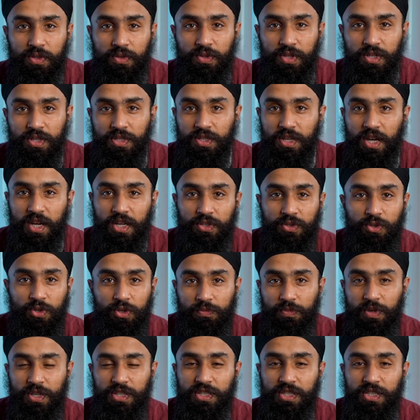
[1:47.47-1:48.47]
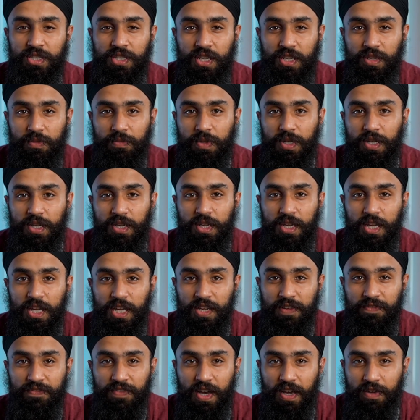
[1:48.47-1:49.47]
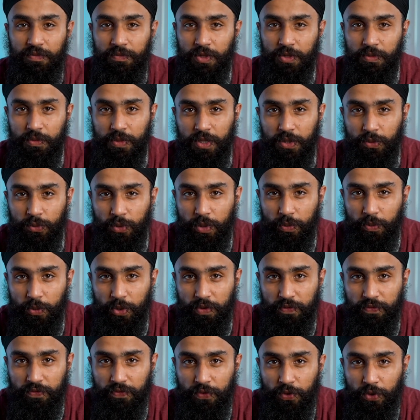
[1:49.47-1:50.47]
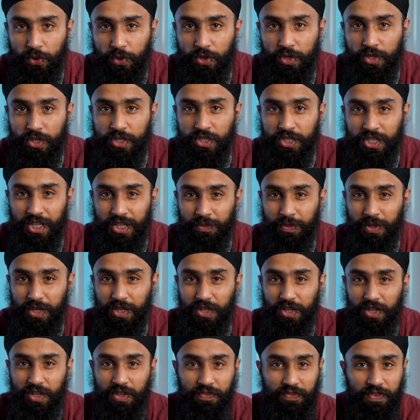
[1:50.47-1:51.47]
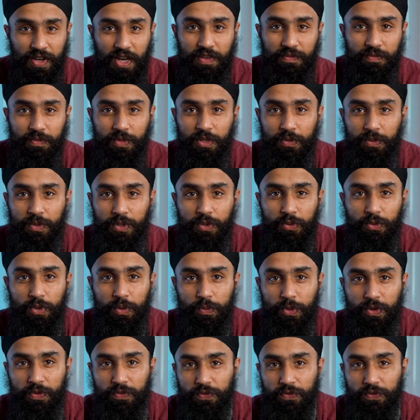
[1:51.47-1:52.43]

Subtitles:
III's, I took my Sigma 85mm 1.4, Sigma 35mm 1.4,